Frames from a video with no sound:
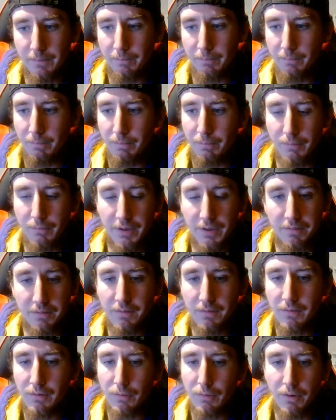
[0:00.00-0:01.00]
We
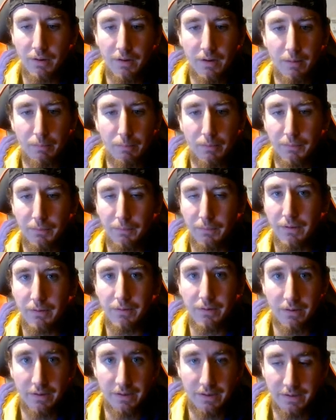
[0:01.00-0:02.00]
scored a lot of points without
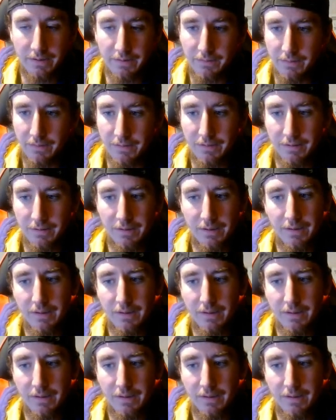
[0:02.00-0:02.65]
Tari Eason.